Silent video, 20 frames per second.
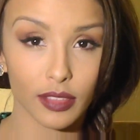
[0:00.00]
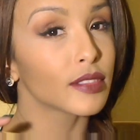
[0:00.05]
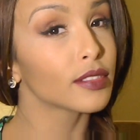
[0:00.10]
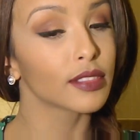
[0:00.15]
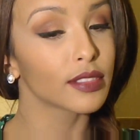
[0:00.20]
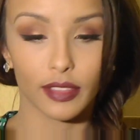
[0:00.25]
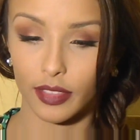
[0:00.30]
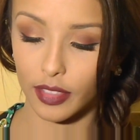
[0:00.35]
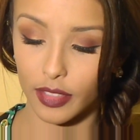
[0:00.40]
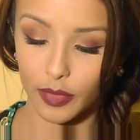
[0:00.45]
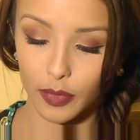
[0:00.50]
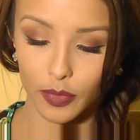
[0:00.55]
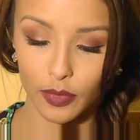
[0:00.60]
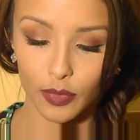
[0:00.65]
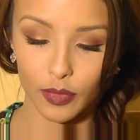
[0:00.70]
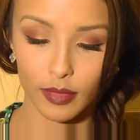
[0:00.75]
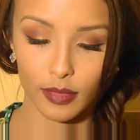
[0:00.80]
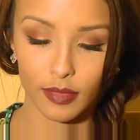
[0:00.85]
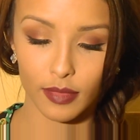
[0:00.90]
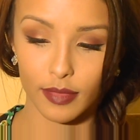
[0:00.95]
lips very
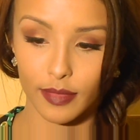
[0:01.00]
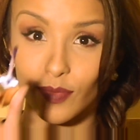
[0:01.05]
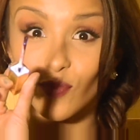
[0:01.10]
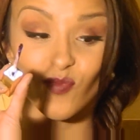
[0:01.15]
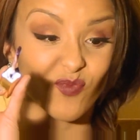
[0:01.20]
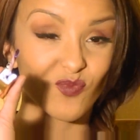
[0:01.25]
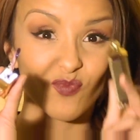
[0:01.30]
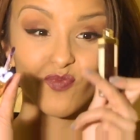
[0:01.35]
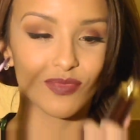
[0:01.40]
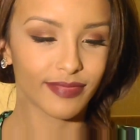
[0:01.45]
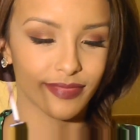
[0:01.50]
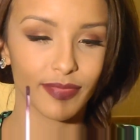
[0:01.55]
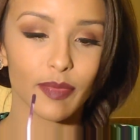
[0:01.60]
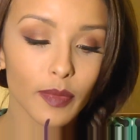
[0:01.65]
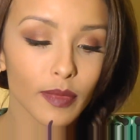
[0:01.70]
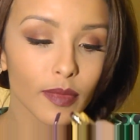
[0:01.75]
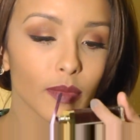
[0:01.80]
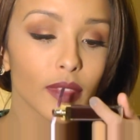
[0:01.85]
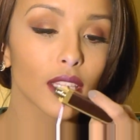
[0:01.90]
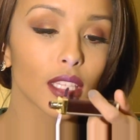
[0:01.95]
dry. So
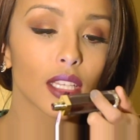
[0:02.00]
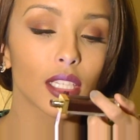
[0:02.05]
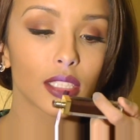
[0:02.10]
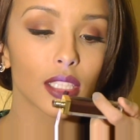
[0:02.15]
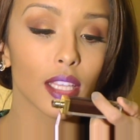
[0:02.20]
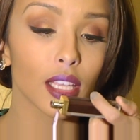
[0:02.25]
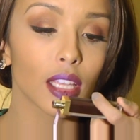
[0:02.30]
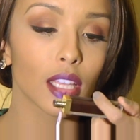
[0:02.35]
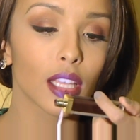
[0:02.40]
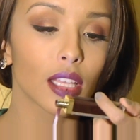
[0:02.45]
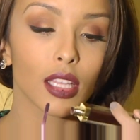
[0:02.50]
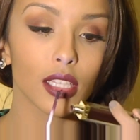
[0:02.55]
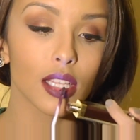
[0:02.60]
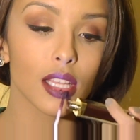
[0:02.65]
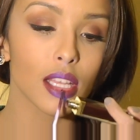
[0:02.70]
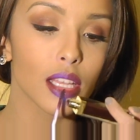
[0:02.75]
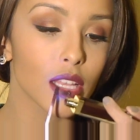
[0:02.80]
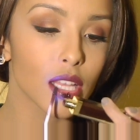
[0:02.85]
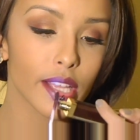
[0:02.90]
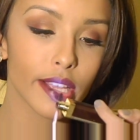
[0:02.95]
I put a
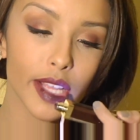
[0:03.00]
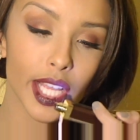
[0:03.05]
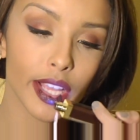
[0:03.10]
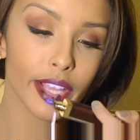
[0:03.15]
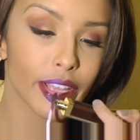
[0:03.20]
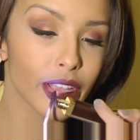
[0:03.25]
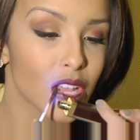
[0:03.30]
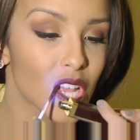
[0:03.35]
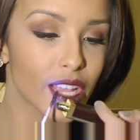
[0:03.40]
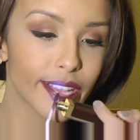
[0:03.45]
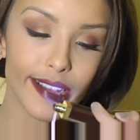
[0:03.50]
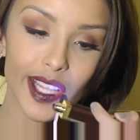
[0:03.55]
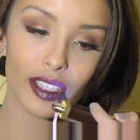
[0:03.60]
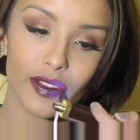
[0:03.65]
Gerard Cosmetics